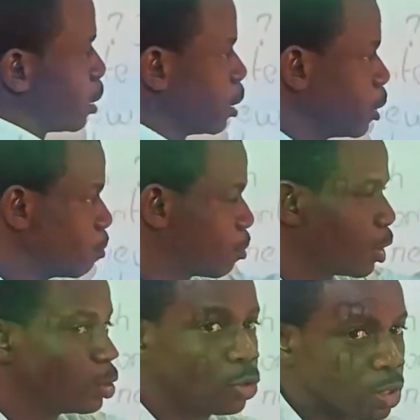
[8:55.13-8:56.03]
The
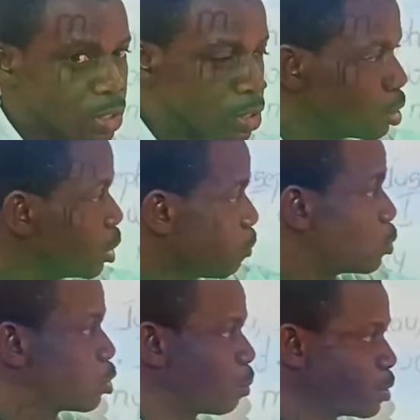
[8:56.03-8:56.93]

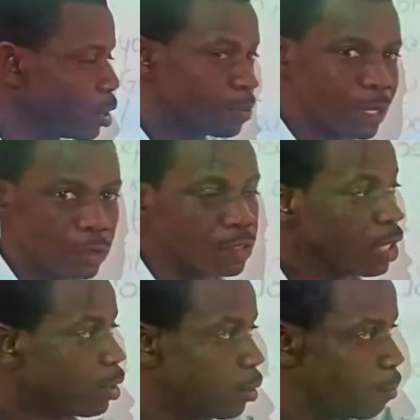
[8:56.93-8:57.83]
full stop is not part of
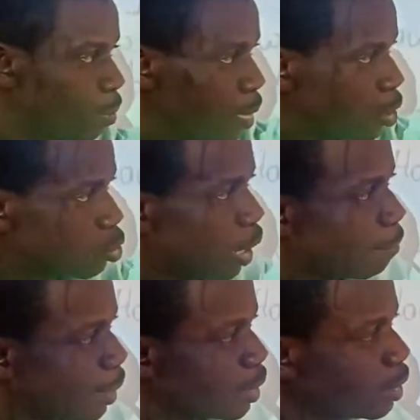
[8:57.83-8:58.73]
the error. So
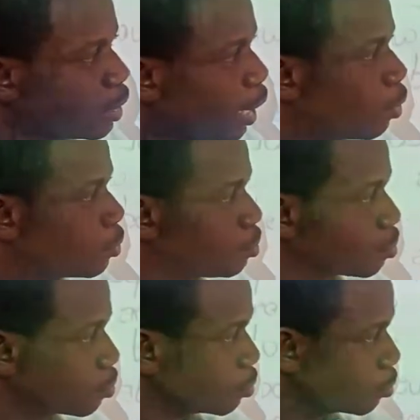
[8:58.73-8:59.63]
I'm marking down
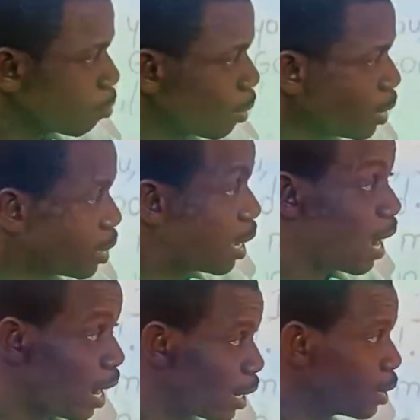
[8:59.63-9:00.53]
the
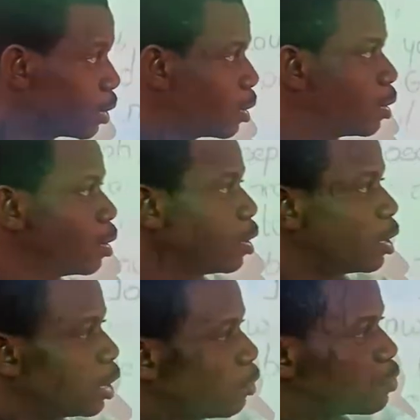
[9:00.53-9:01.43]
I.
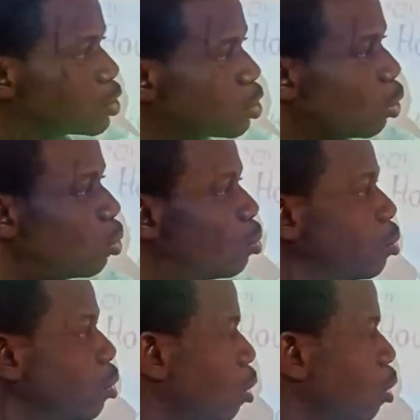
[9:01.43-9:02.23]
If so,